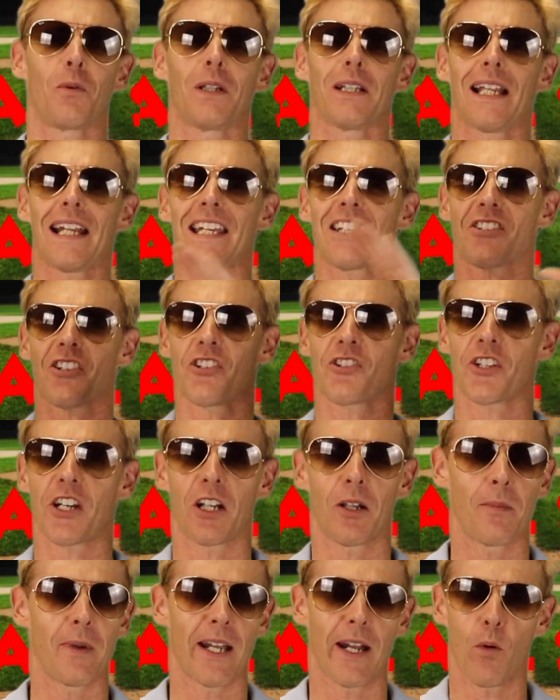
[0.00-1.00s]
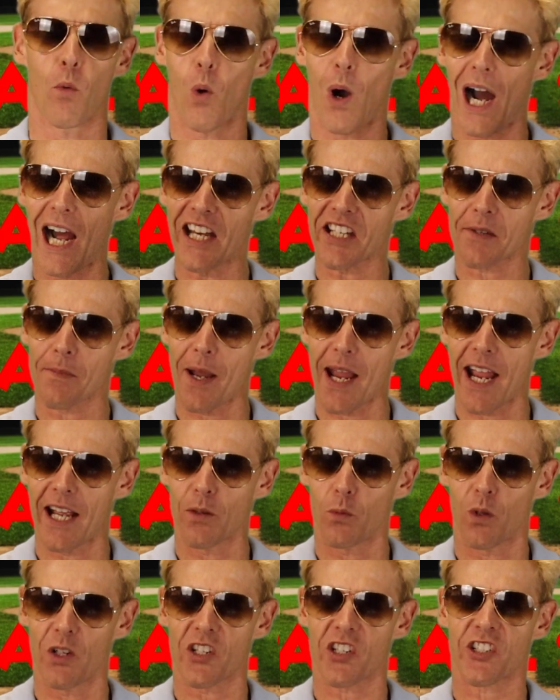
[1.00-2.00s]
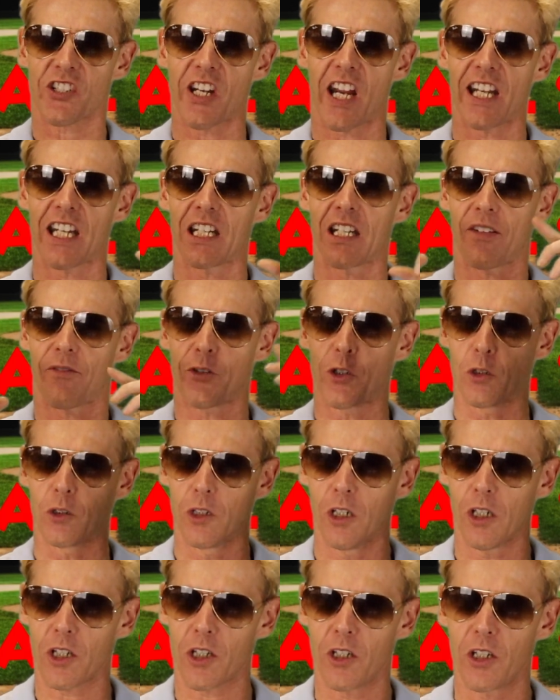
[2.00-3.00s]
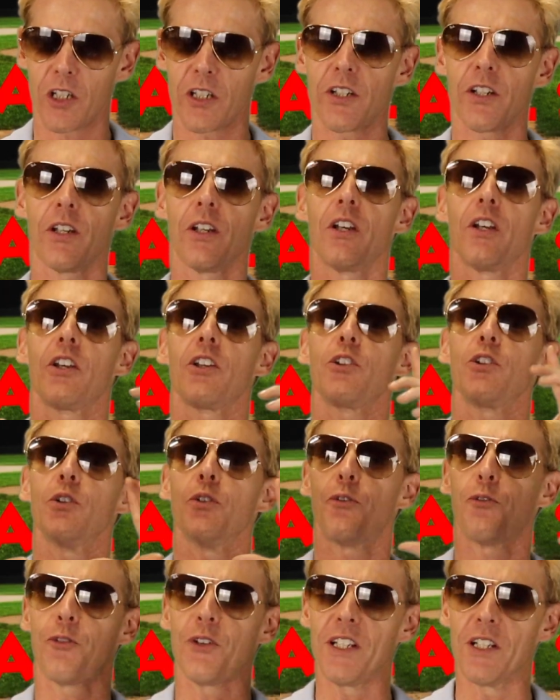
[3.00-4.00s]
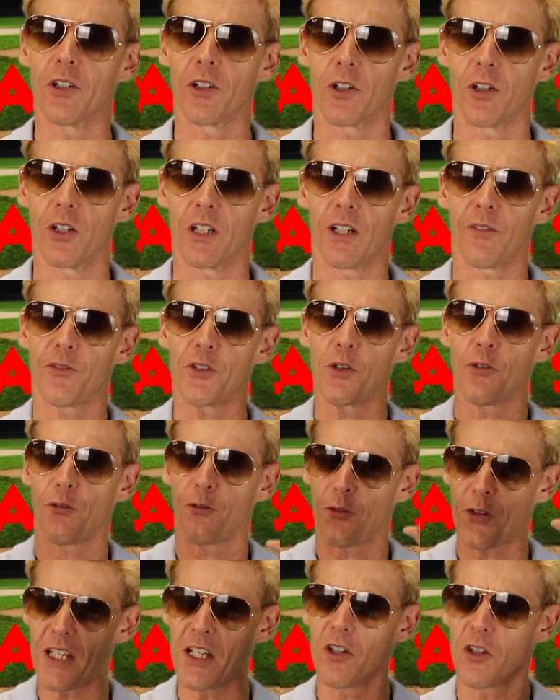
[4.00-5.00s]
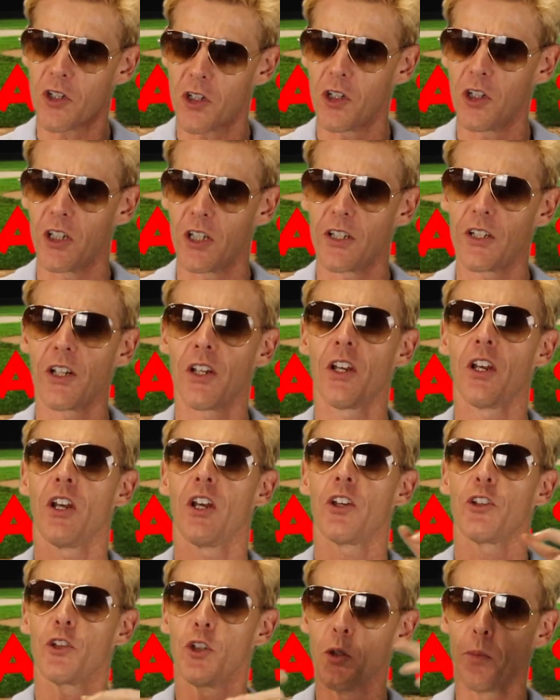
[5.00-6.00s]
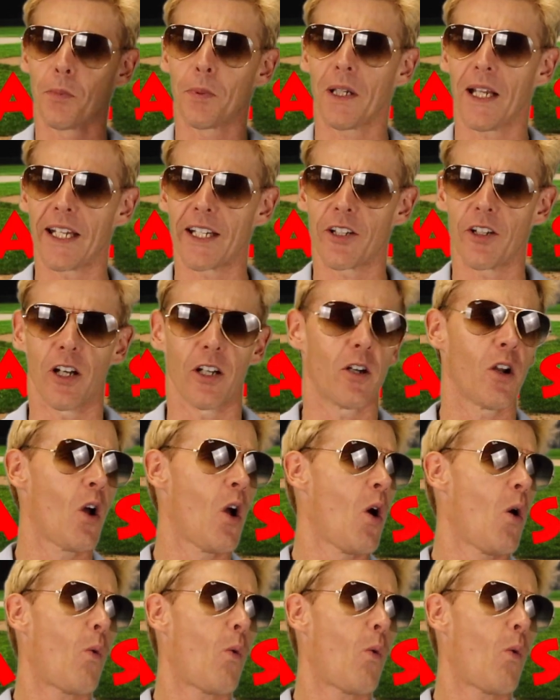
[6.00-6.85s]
Well, ladies and gentlemen, a wise man once stated, if you look good, you feel good. If you feel good, you play good.